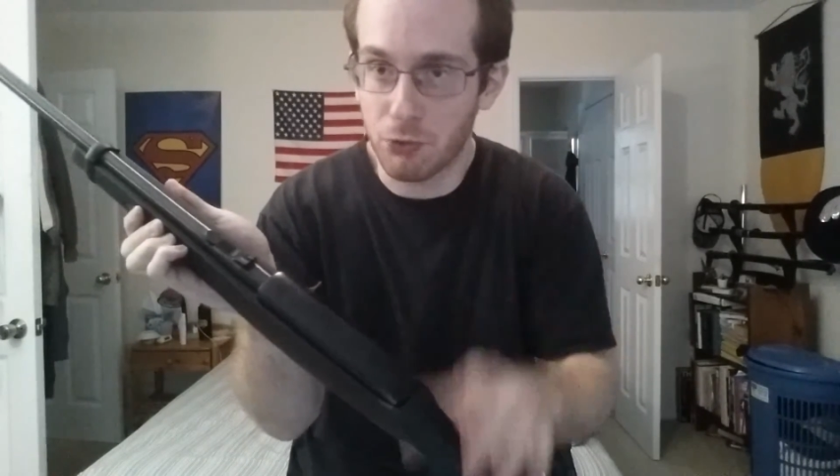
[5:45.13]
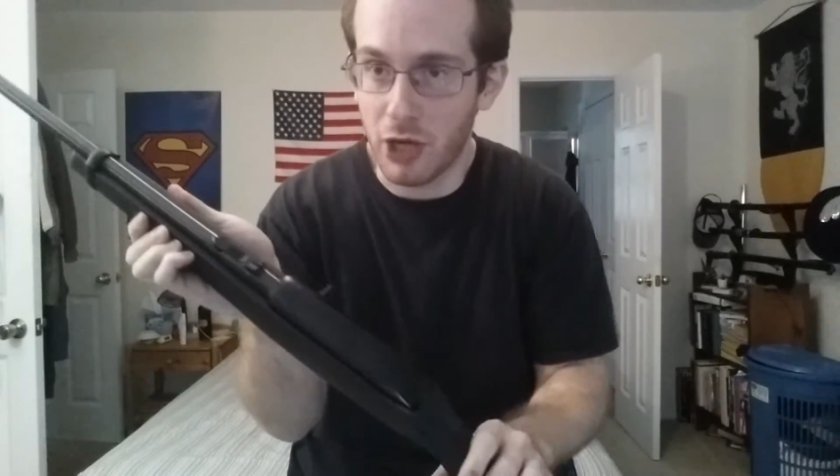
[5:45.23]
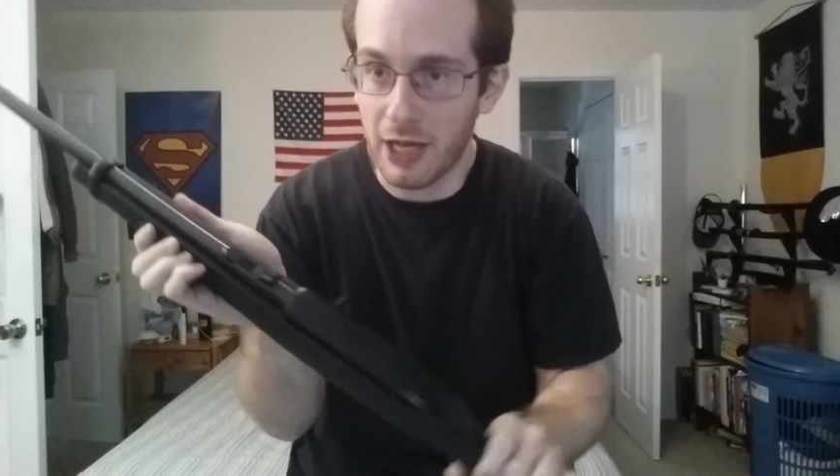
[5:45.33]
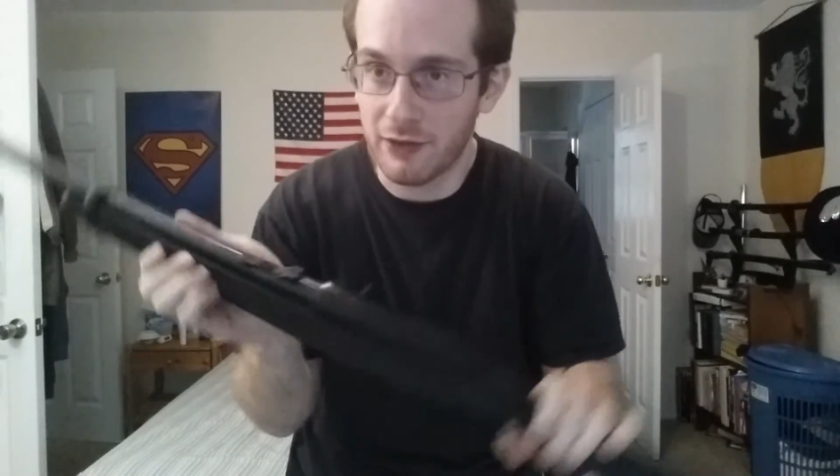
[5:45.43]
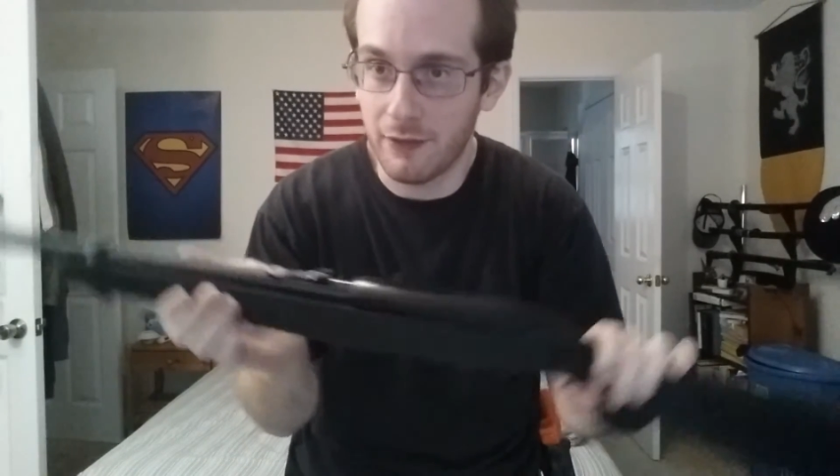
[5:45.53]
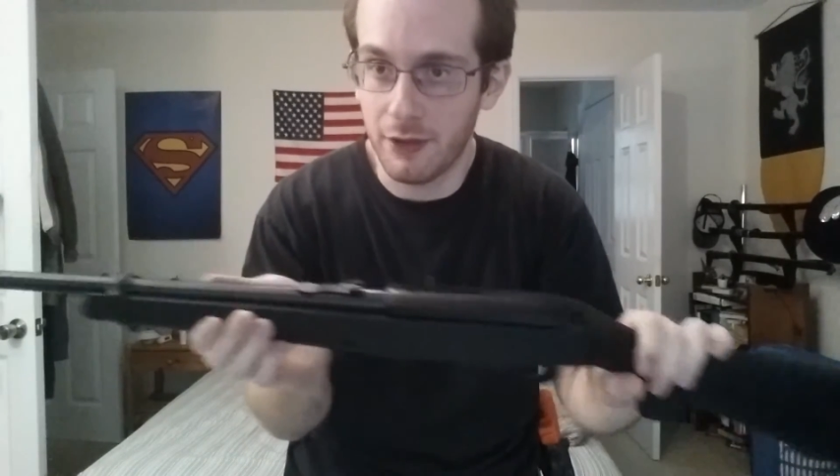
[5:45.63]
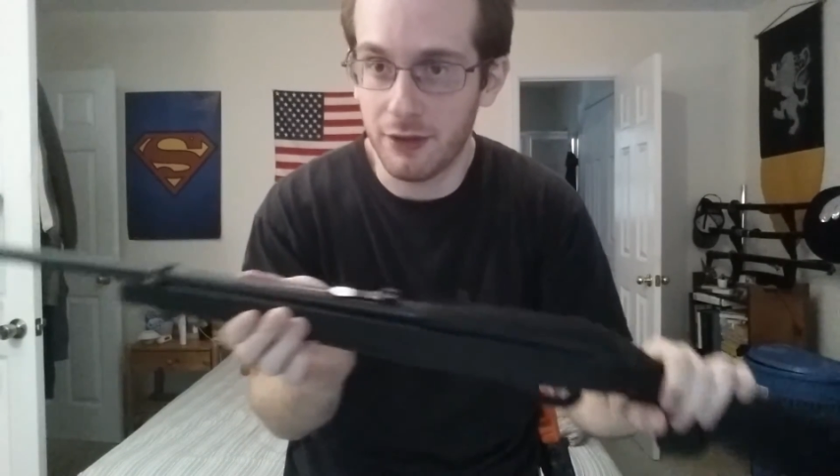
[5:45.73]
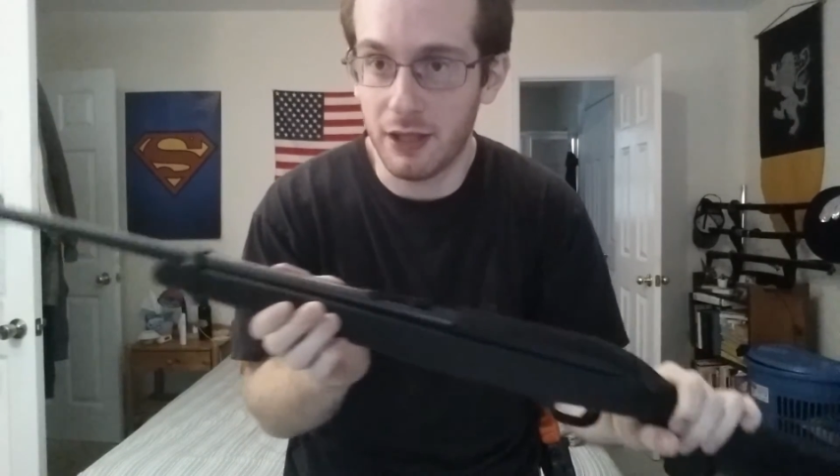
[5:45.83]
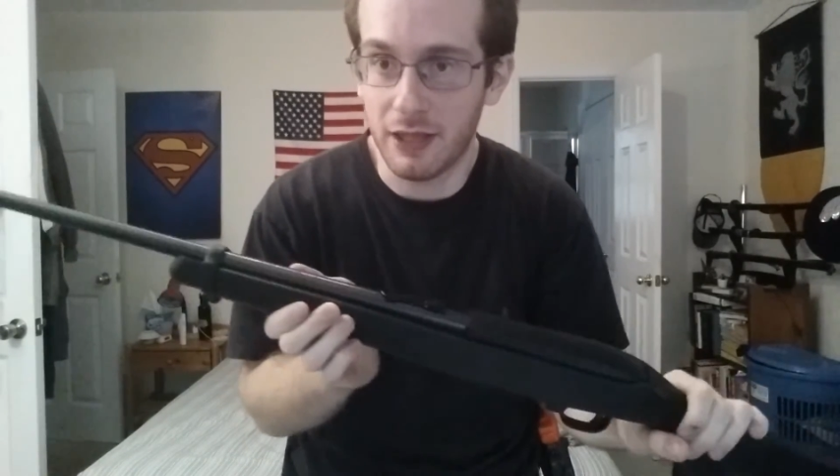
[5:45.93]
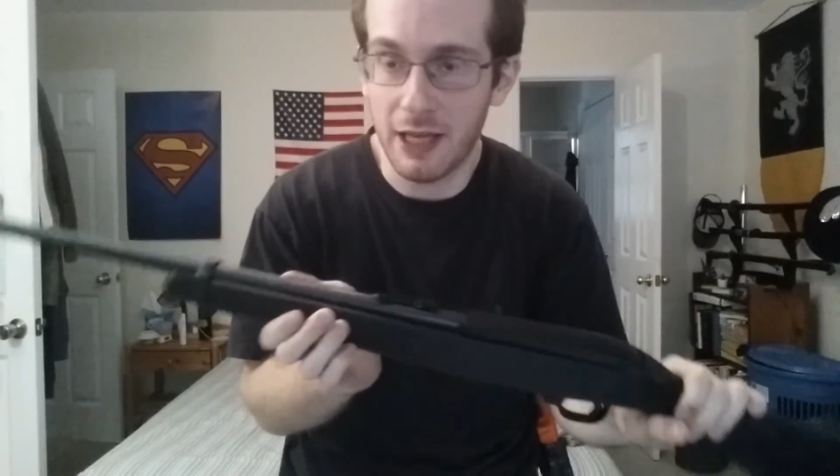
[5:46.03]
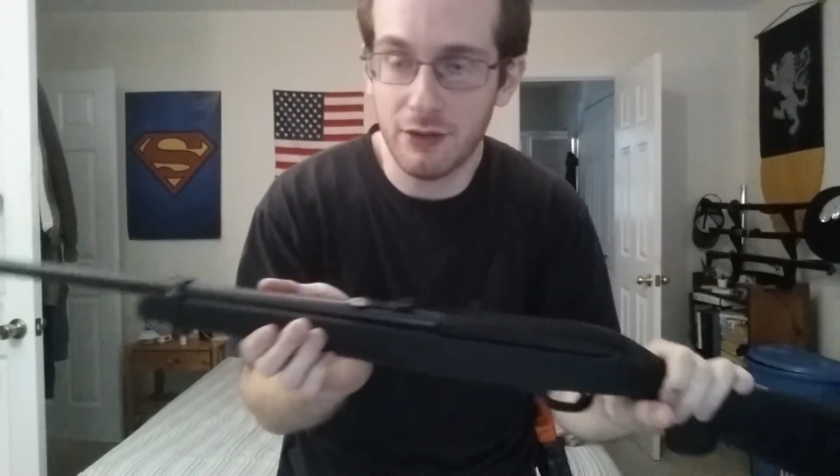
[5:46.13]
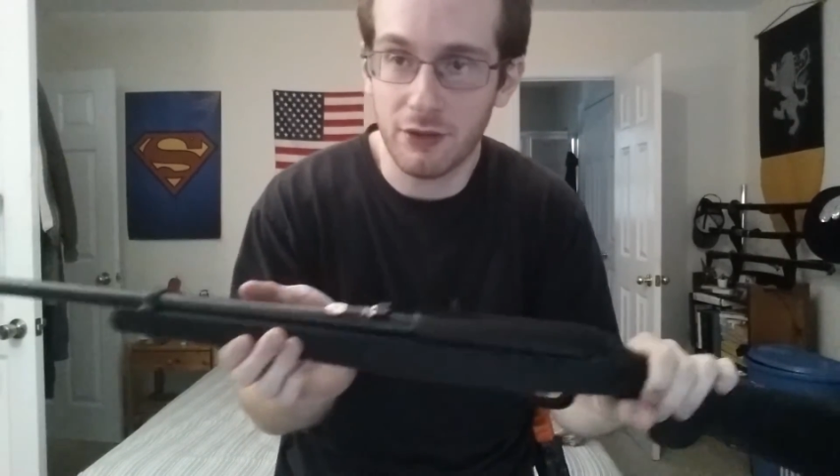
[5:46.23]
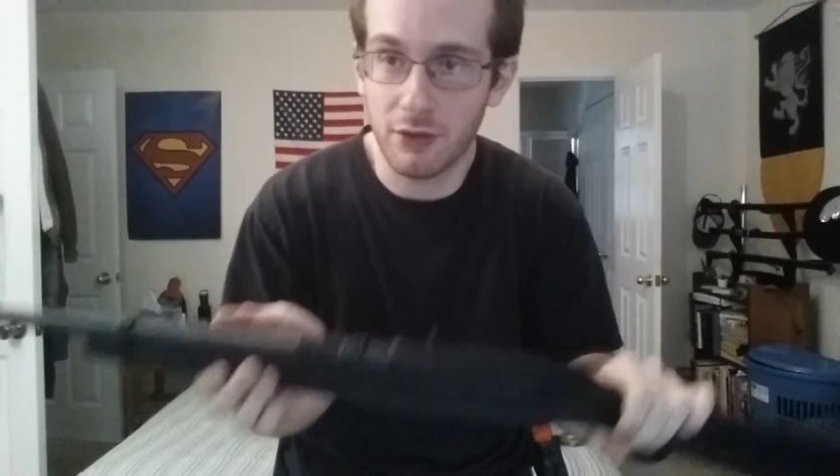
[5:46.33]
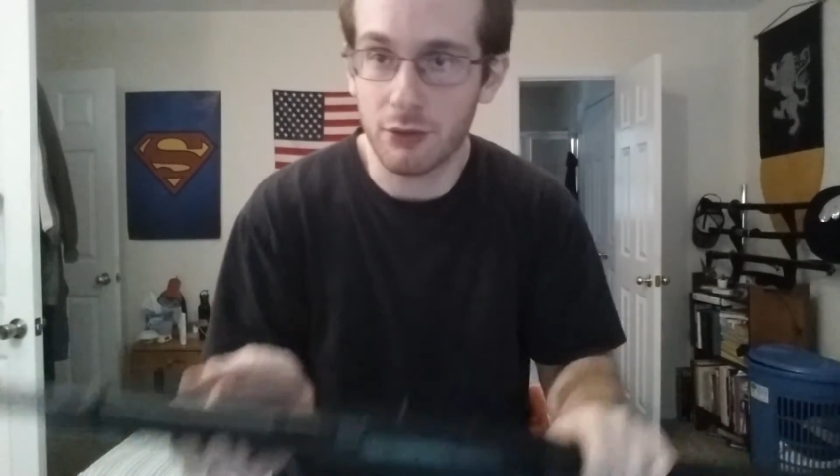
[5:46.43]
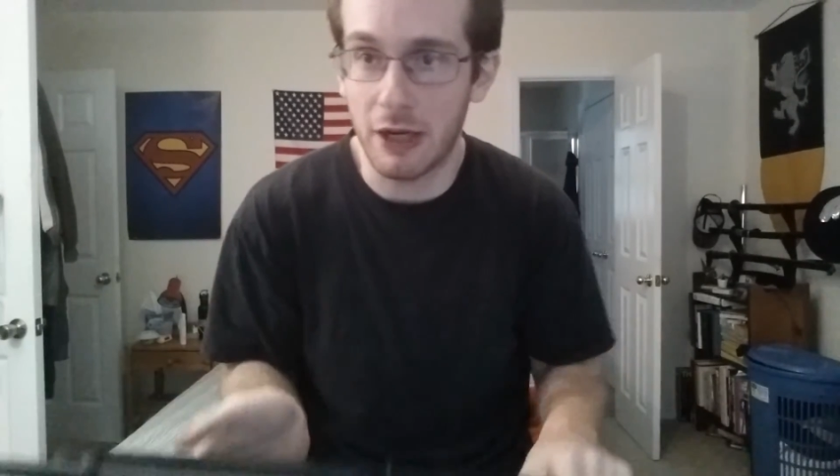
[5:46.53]
shots and everything like that, and
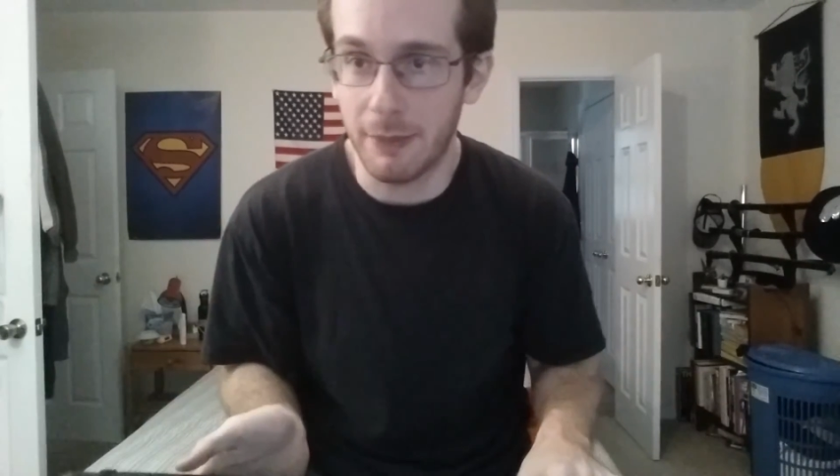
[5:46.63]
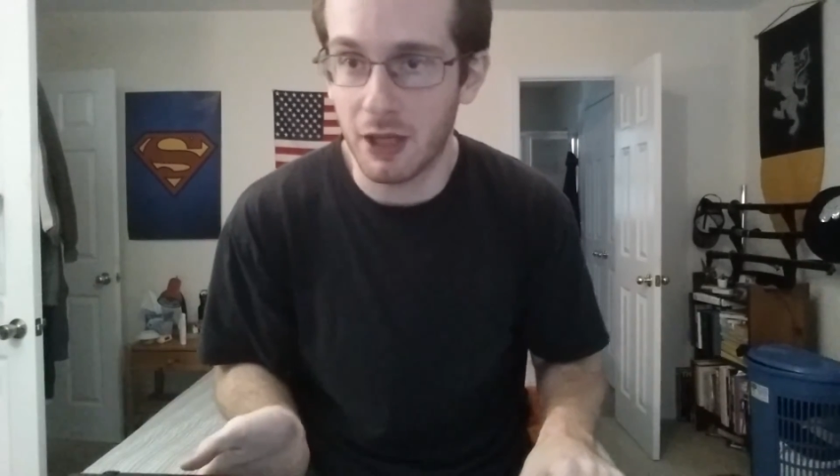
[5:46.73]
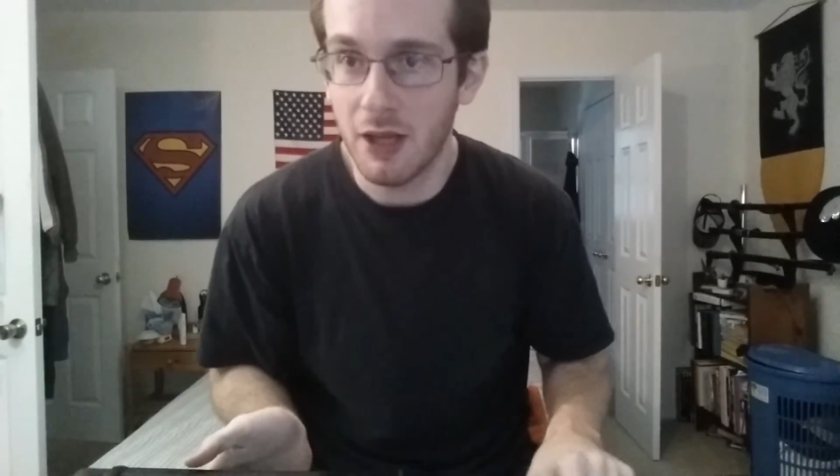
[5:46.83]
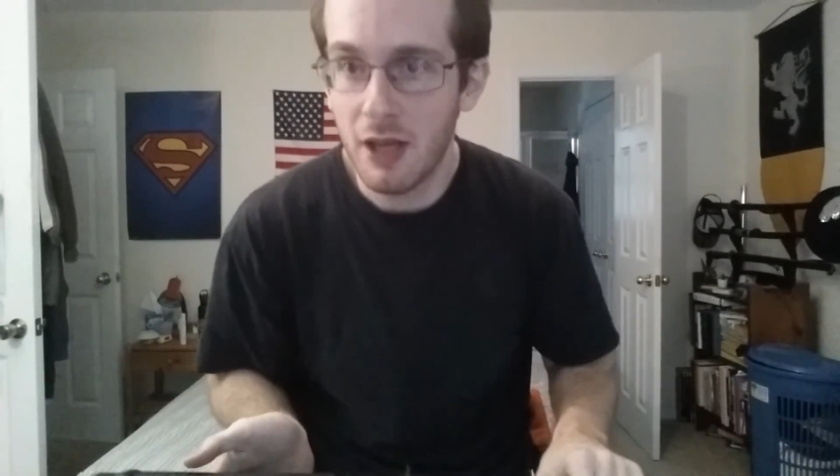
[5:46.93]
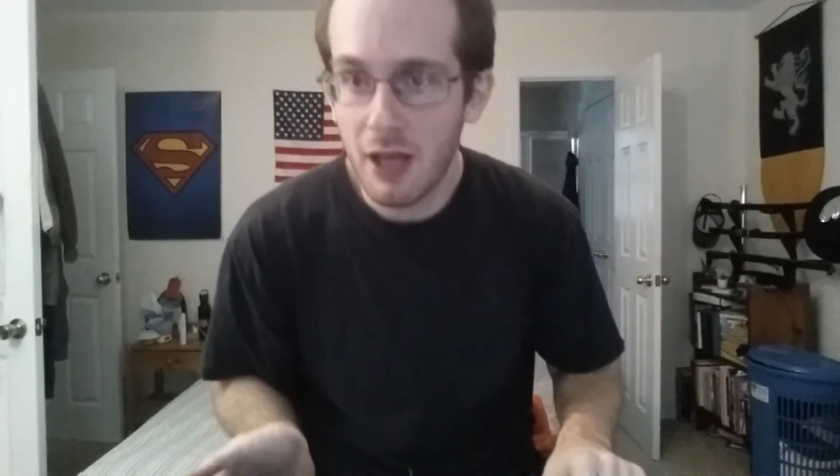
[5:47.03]
just describing